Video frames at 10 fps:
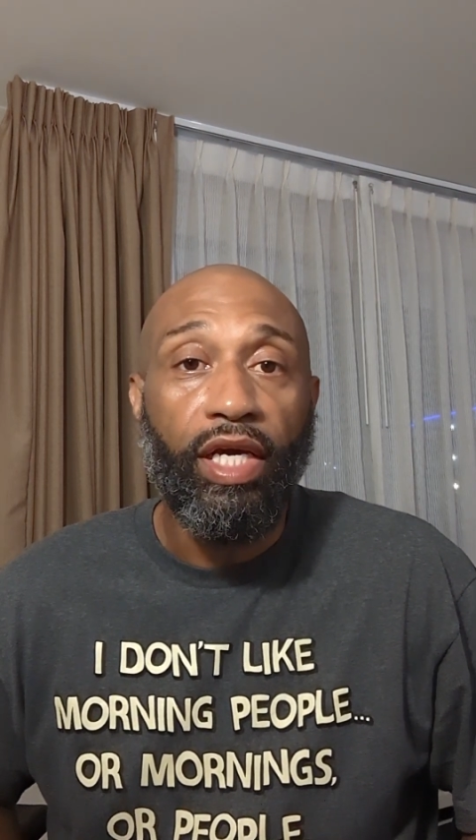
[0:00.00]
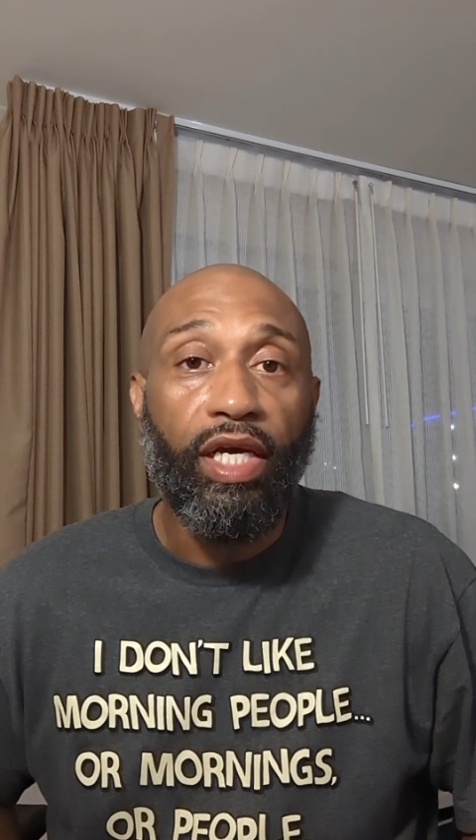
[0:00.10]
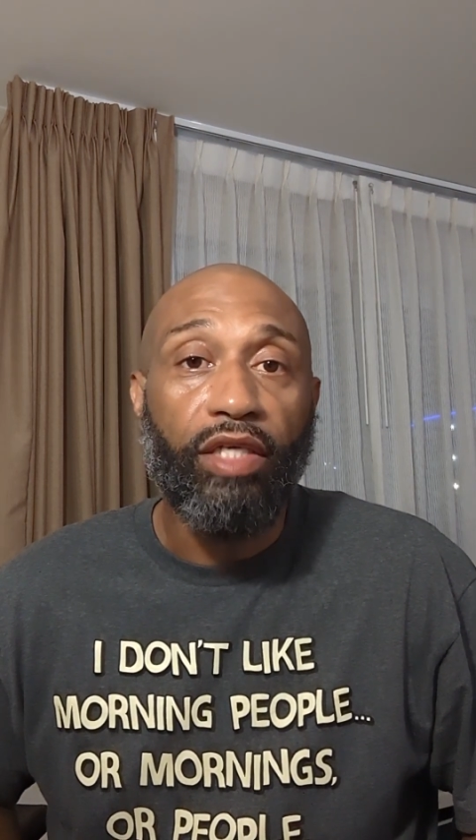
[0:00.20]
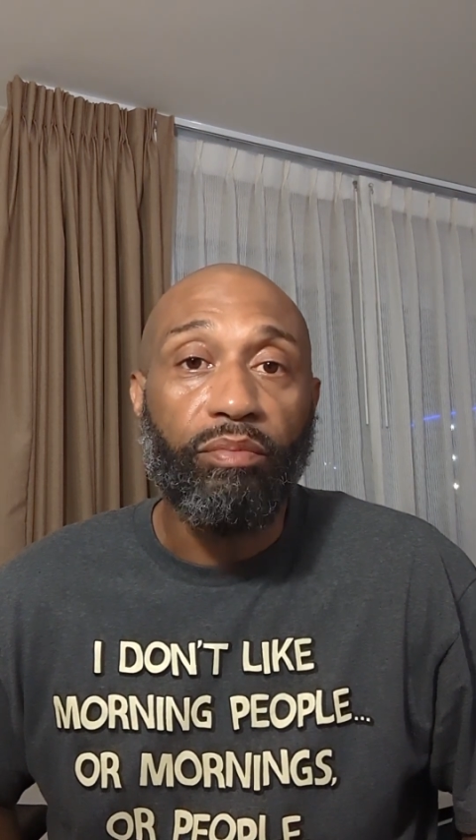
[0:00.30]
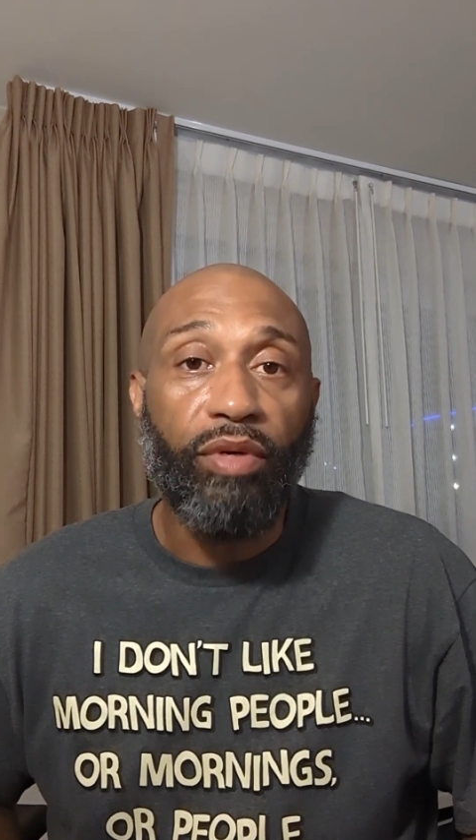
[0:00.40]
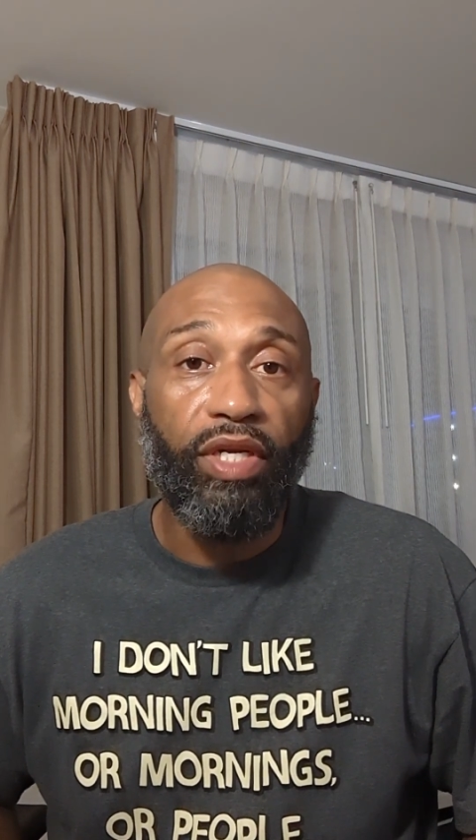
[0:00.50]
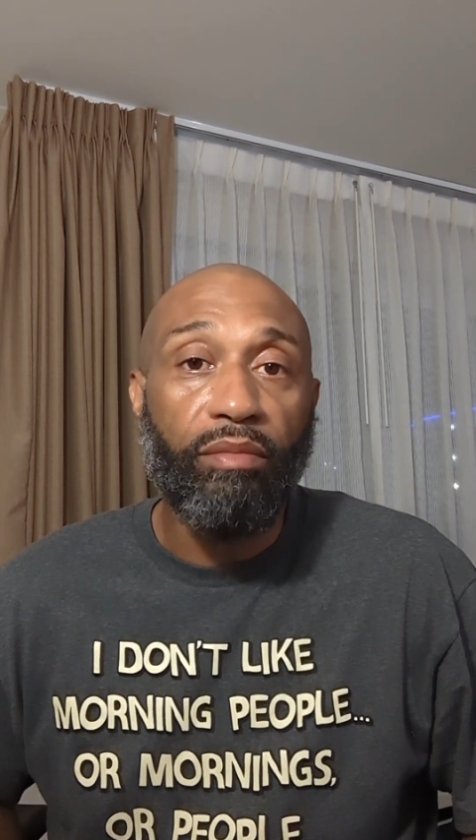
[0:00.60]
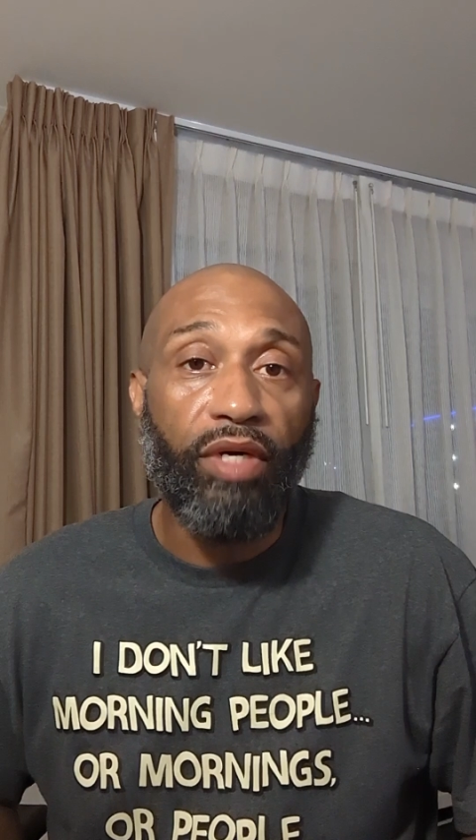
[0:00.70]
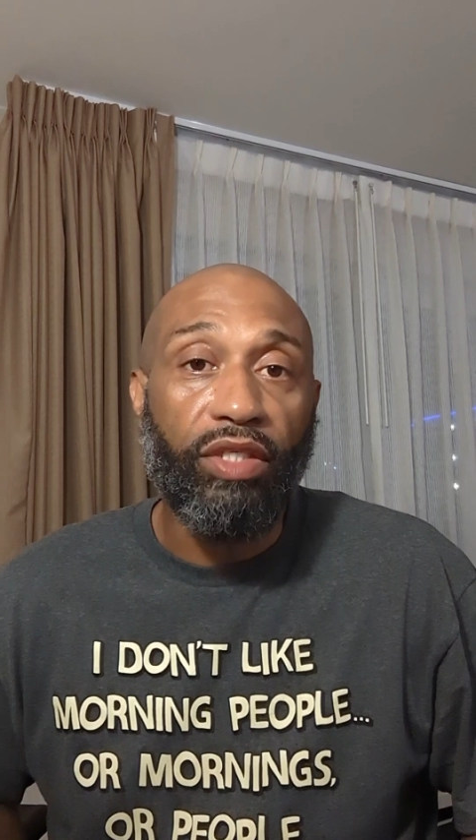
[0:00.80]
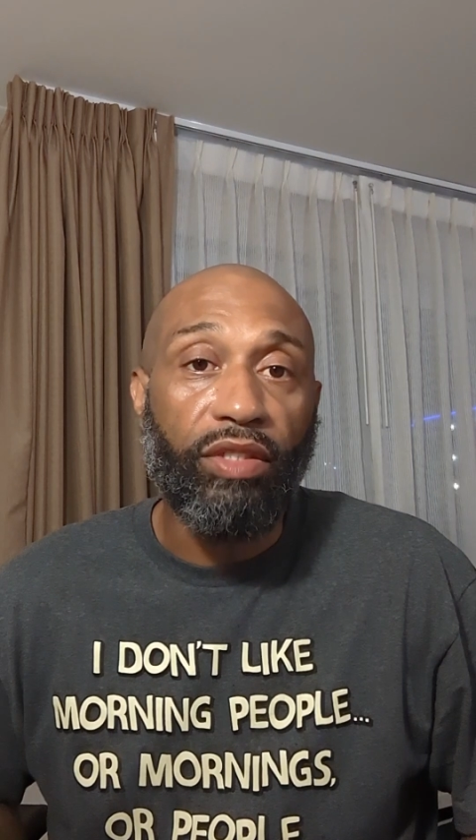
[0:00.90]
is pretty
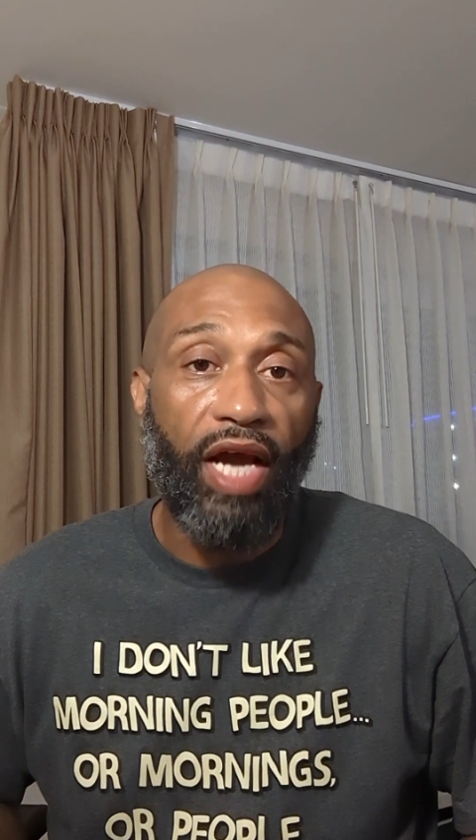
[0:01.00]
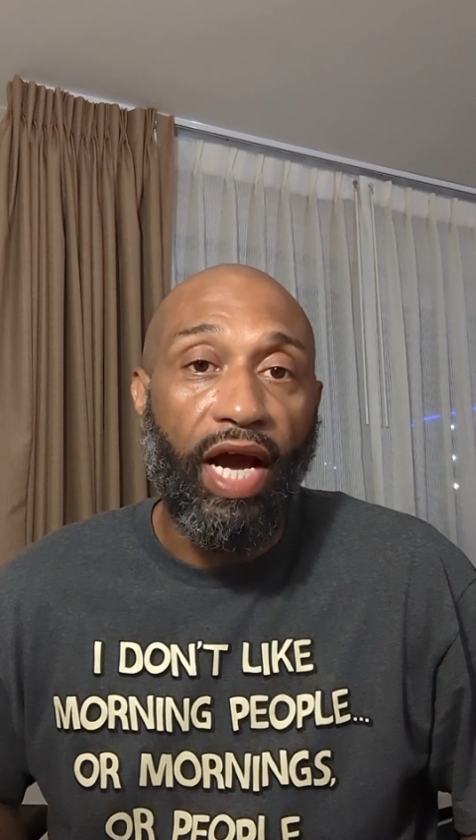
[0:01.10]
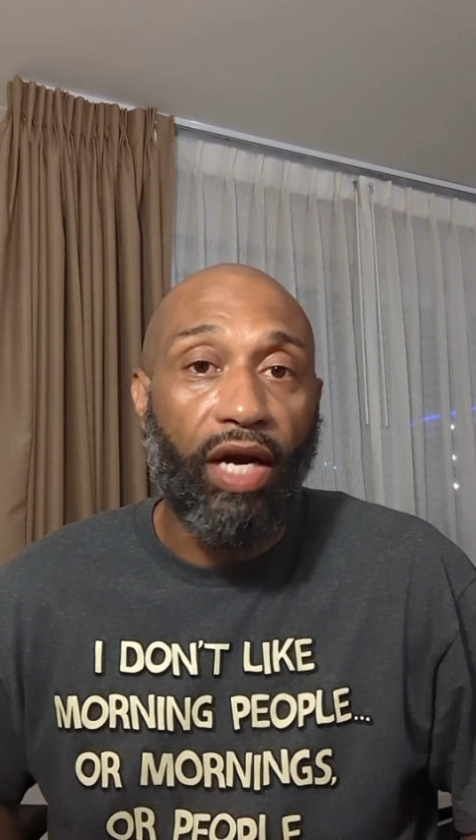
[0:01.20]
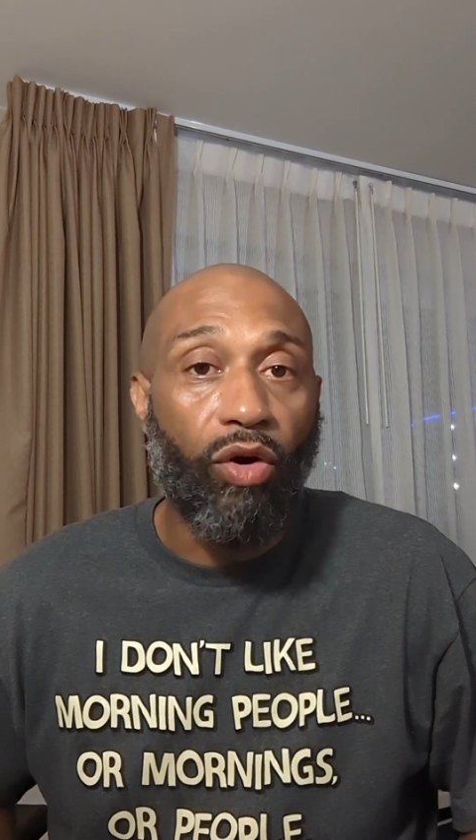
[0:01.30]
much how I